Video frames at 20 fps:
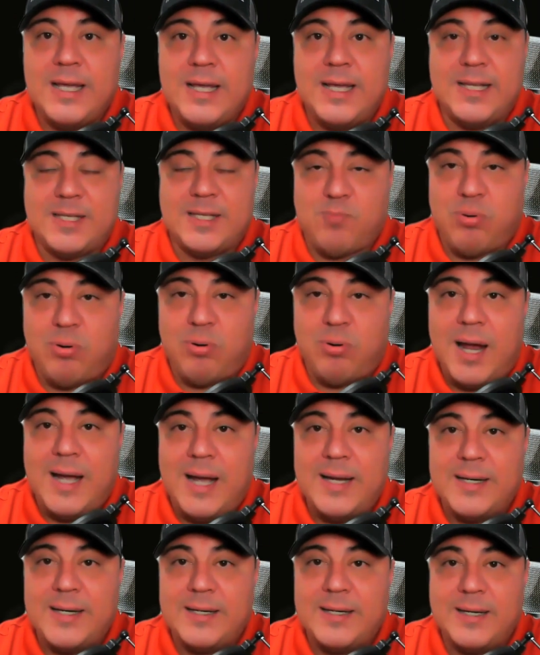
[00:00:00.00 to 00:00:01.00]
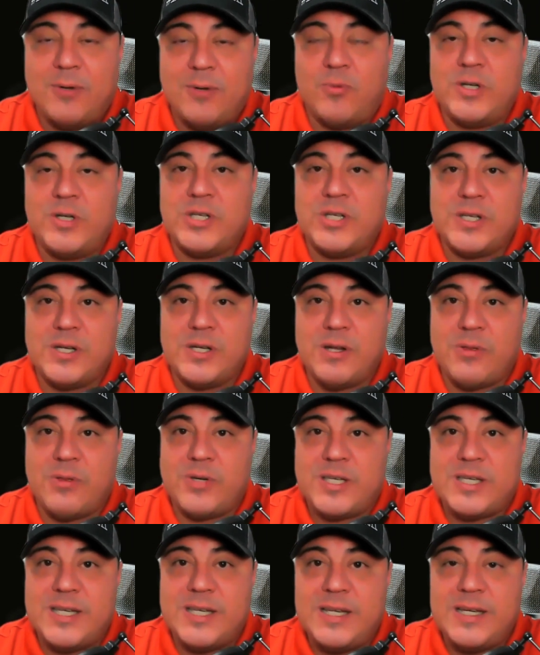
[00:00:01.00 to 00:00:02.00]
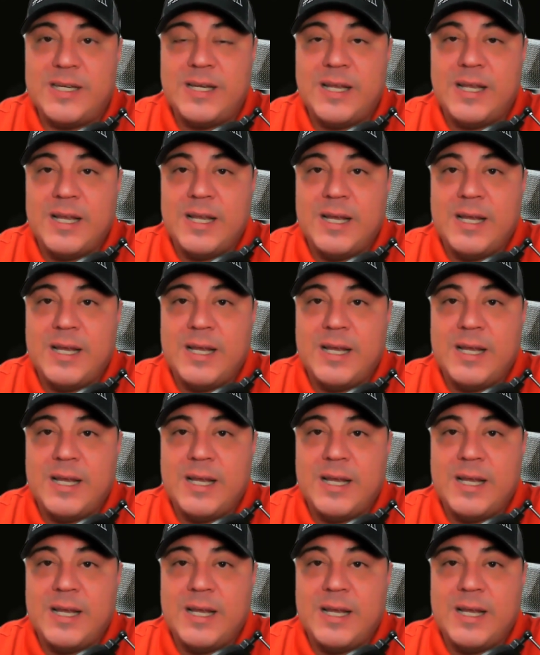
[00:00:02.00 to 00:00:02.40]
and it's pride, and which is another sin.